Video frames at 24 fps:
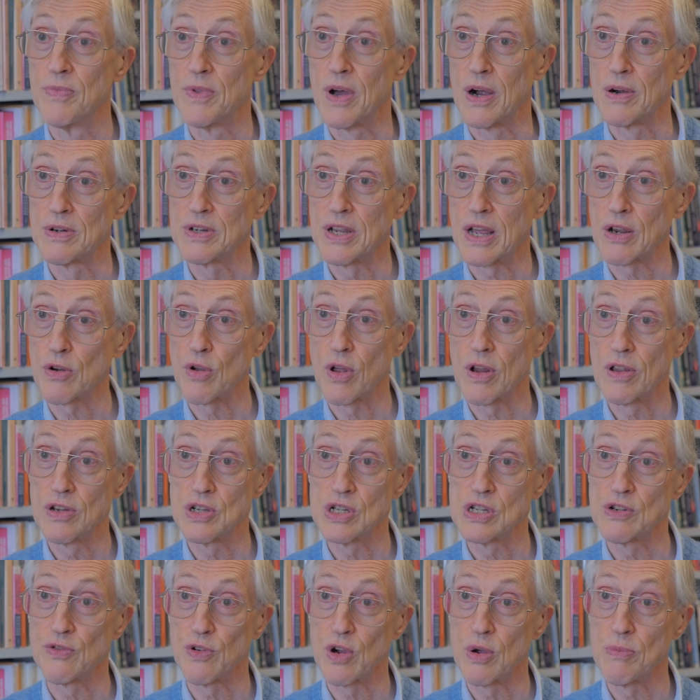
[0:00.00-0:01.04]
Our
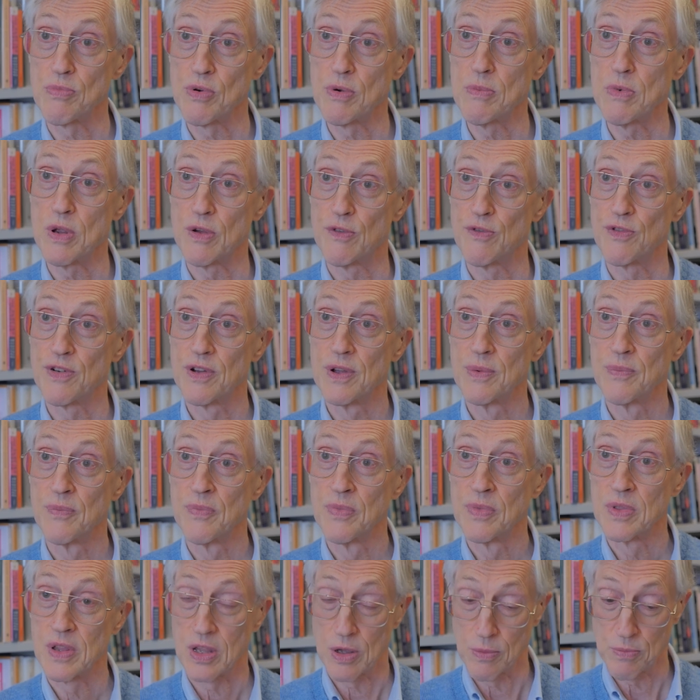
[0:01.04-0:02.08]
technology is very primitive
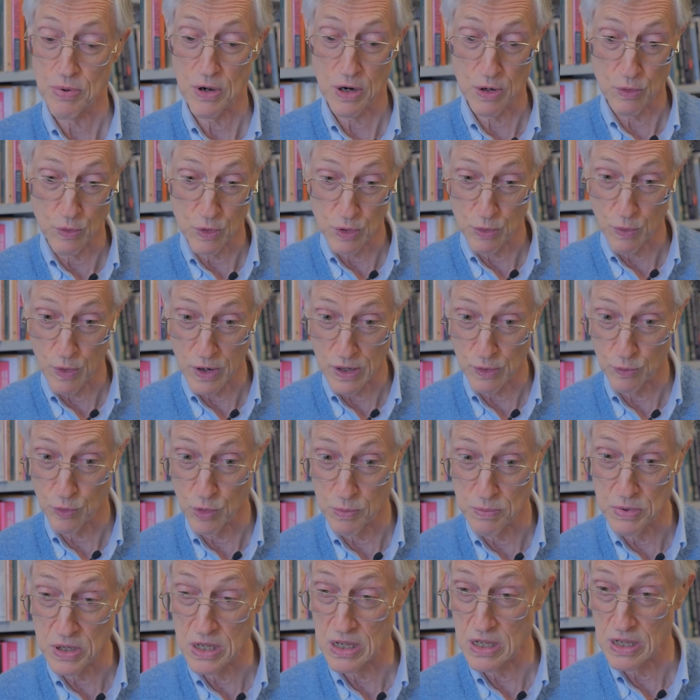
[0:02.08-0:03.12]
compared with what it
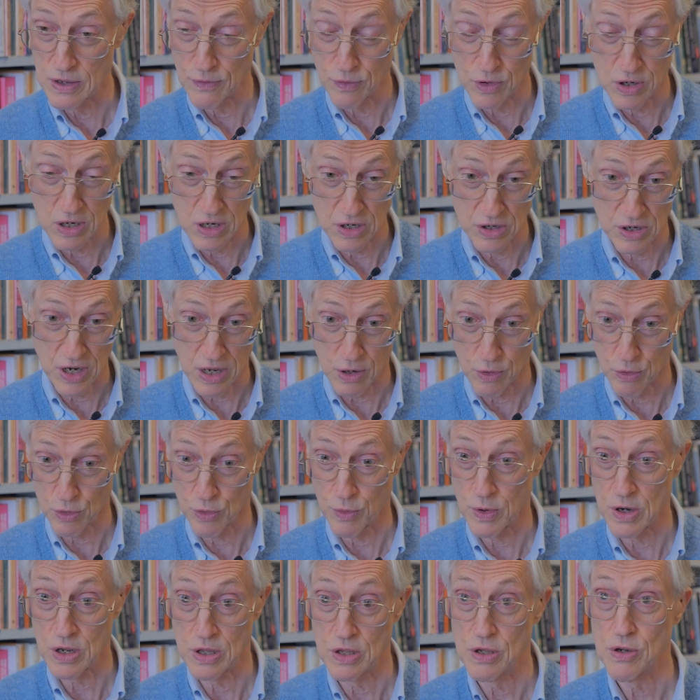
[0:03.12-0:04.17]
will be even in 10 or
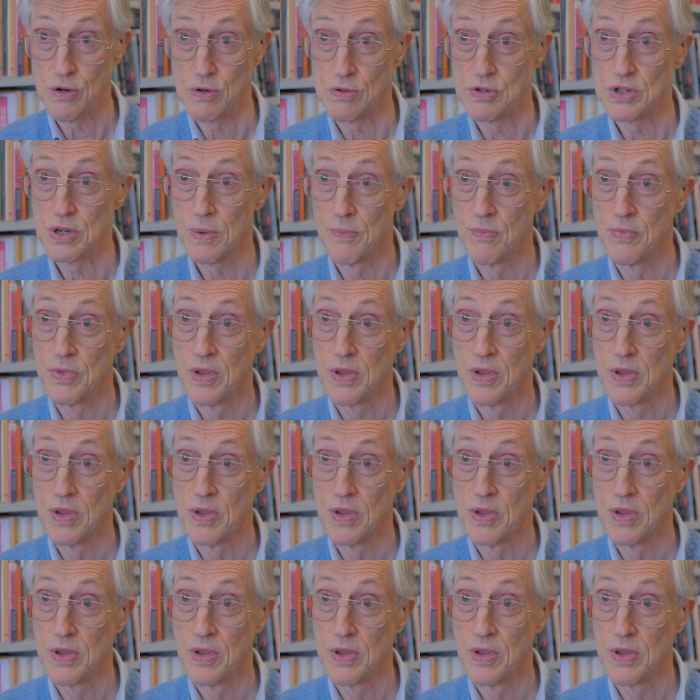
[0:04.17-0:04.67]
20 years.